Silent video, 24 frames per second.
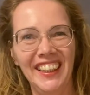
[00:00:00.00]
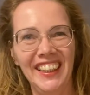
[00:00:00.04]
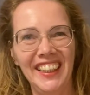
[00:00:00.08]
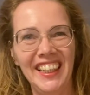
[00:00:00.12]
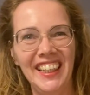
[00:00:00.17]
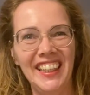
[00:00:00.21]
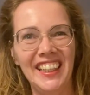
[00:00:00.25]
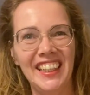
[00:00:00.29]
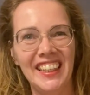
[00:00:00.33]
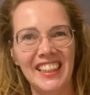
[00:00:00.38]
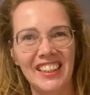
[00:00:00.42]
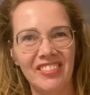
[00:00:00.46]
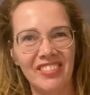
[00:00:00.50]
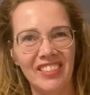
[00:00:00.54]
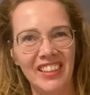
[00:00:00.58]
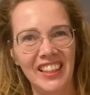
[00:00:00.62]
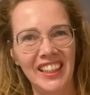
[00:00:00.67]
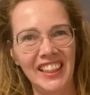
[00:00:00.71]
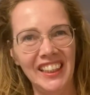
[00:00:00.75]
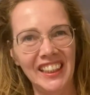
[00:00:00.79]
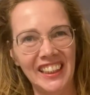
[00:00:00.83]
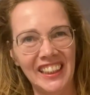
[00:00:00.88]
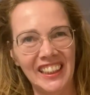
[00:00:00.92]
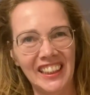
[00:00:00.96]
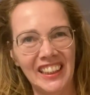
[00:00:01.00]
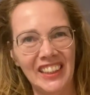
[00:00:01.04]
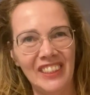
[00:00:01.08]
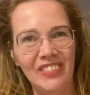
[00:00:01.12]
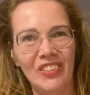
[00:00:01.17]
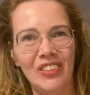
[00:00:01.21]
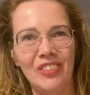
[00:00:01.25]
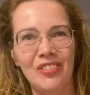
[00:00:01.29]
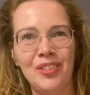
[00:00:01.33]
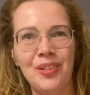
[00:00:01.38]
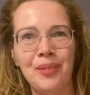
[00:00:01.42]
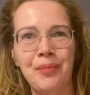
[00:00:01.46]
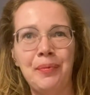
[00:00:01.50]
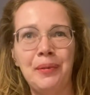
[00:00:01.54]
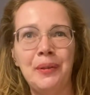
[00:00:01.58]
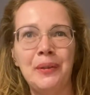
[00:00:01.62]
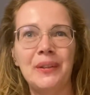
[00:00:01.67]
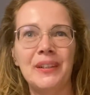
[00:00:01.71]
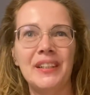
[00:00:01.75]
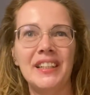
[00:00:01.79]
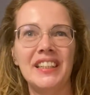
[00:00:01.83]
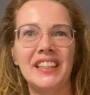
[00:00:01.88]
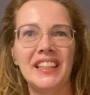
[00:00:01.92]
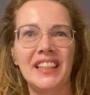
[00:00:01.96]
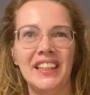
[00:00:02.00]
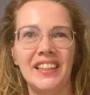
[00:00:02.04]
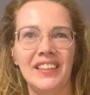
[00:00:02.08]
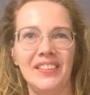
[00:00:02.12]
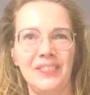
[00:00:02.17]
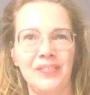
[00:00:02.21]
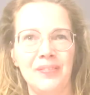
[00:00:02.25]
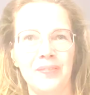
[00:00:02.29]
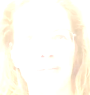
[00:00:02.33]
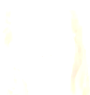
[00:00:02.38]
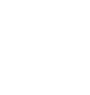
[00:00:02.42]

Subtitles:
in this relationship of support. Yeah,